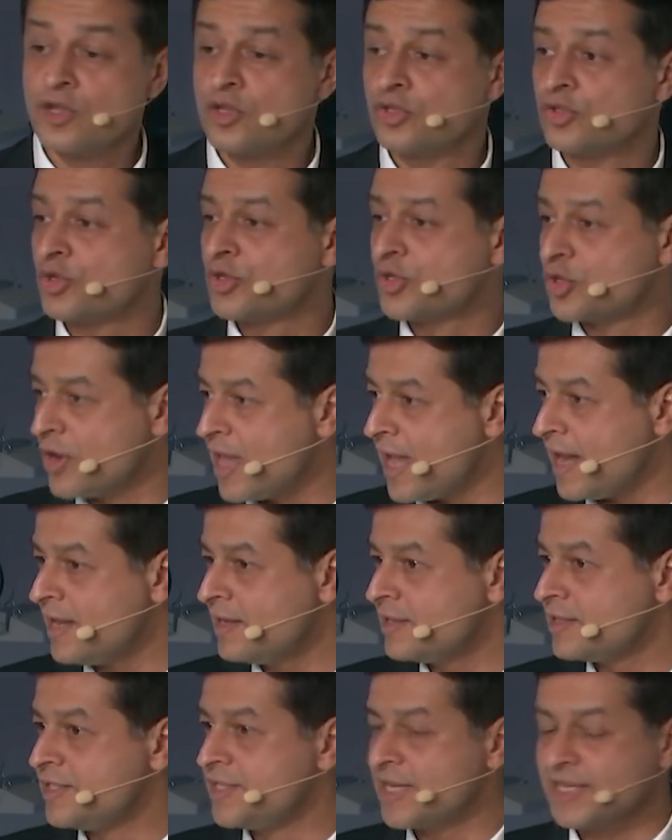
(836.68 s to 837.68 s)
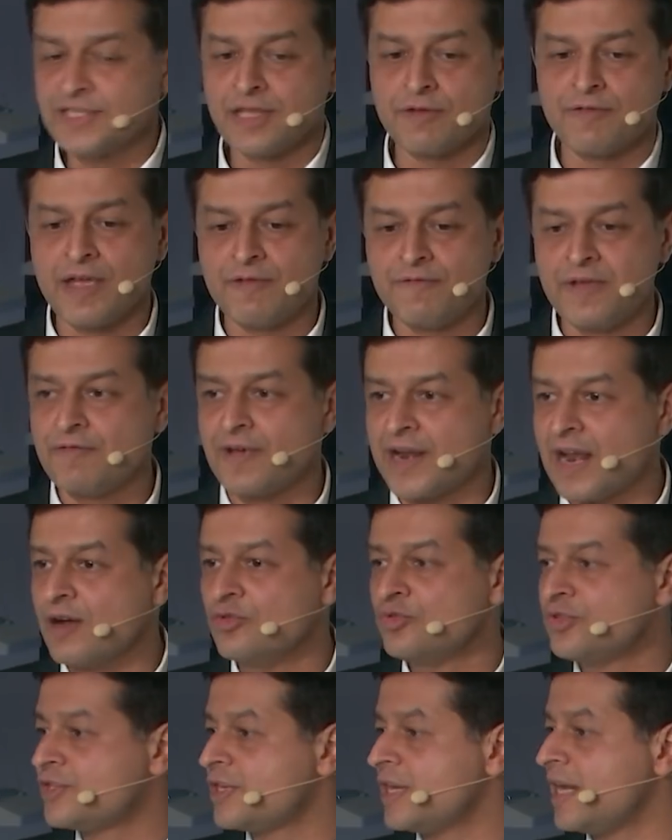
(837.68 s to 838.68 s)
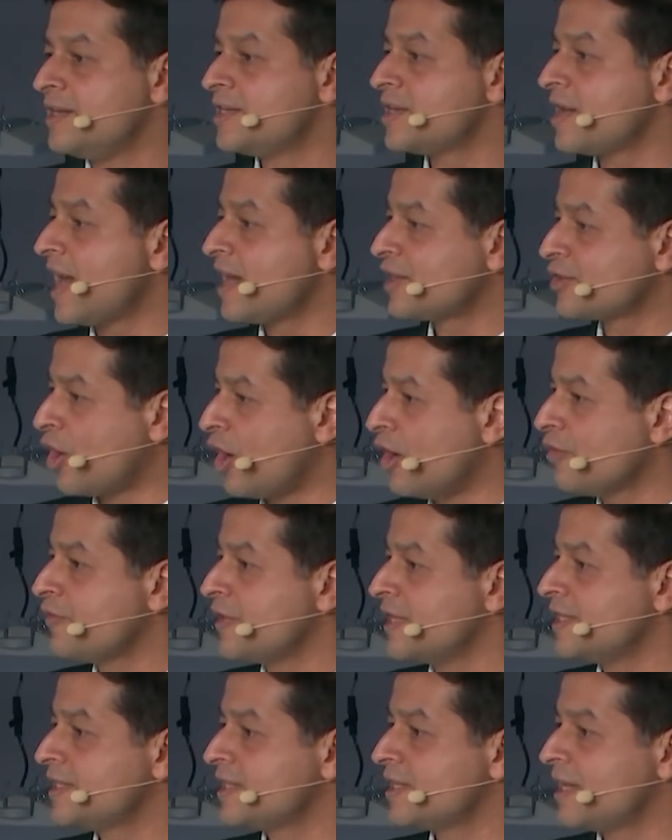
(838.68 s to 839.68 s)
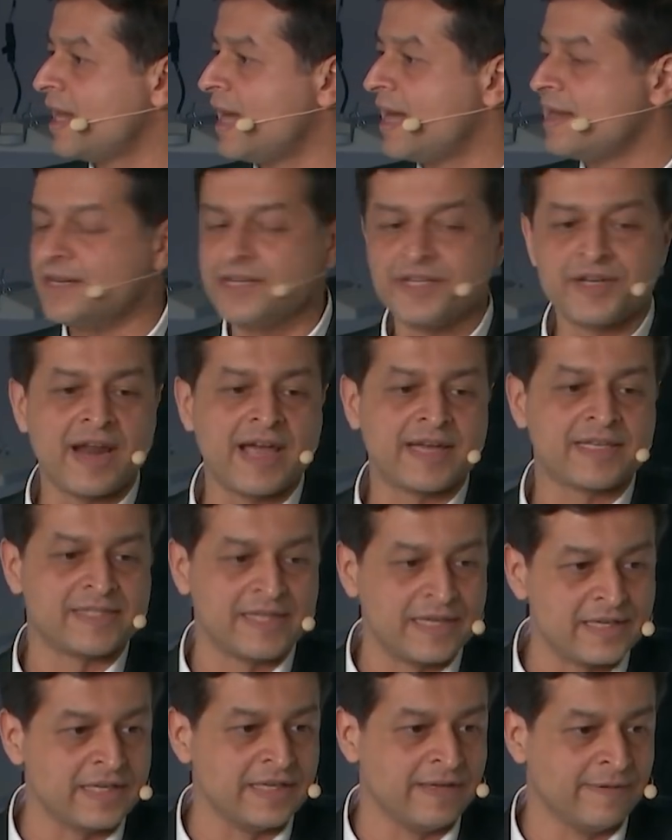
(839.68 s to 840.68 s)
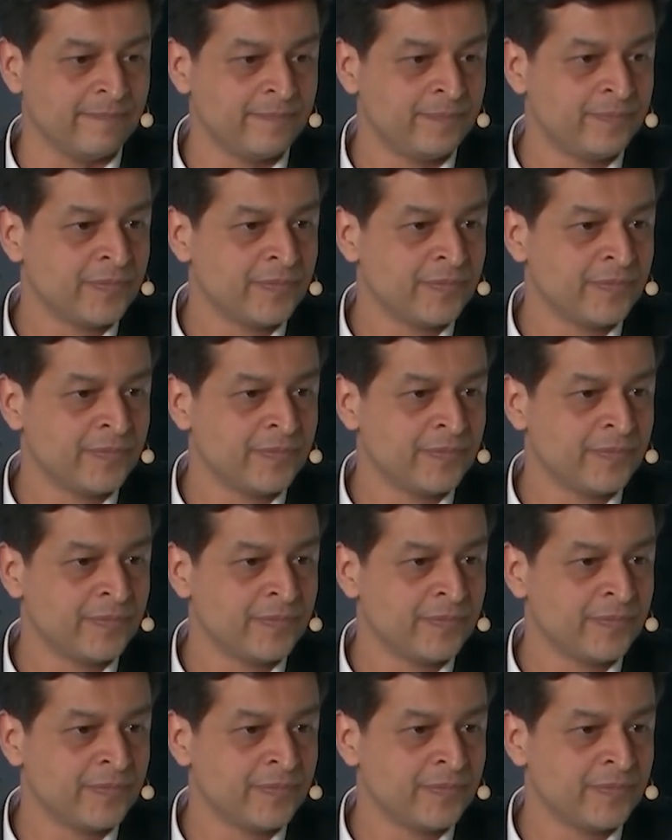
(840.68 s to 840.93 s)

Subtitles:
So today, just the way we've announced Interact Office and Interact City,